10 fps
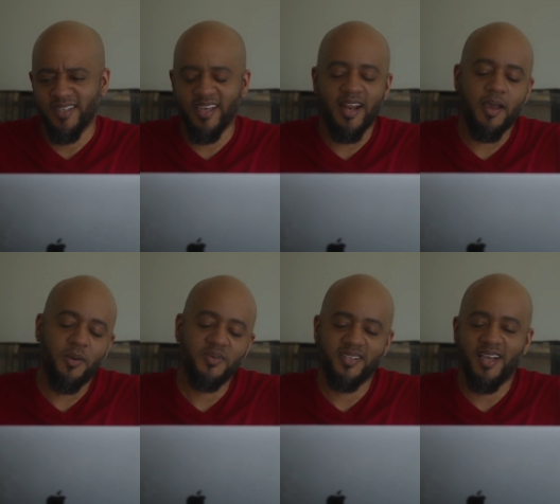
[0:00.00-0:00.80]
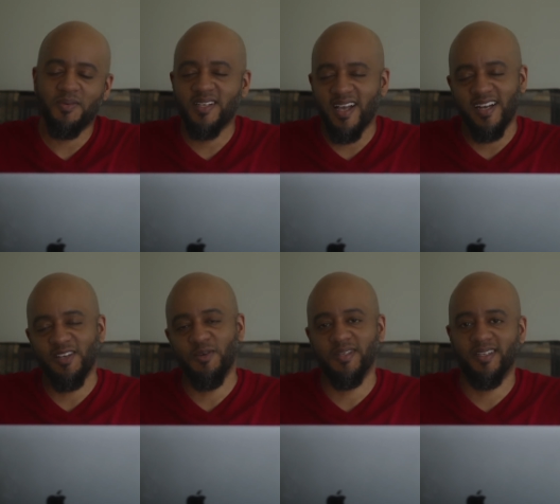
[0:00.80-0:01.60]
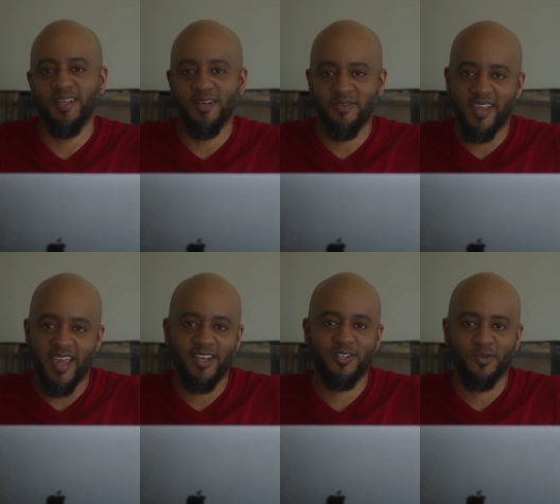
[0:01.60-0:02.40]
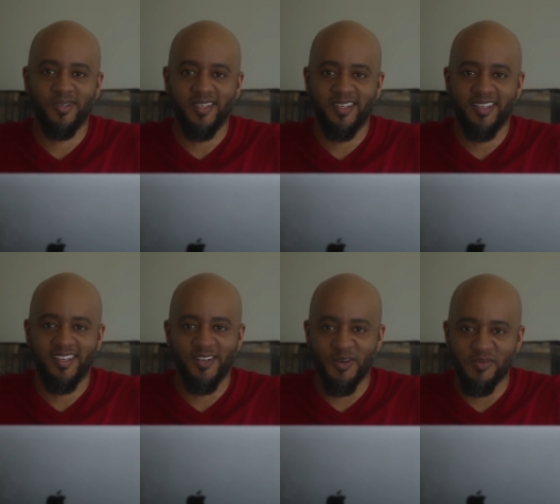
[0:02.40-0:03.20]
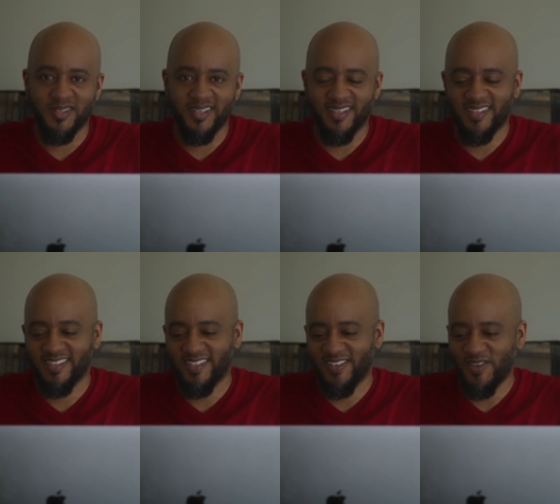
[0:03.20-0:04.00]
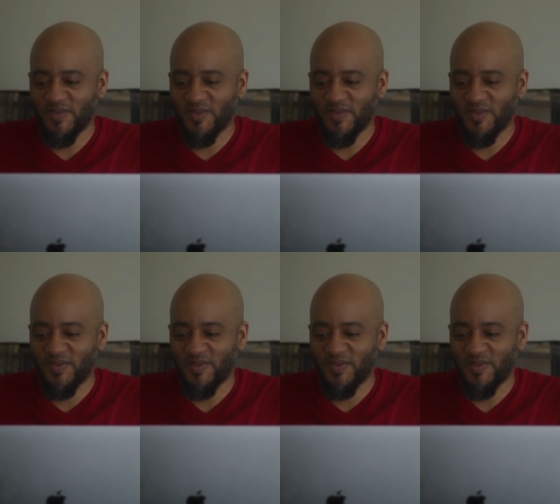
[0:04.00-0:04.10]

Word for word: and i, I was i was kind of using love casually you know what i'm saying so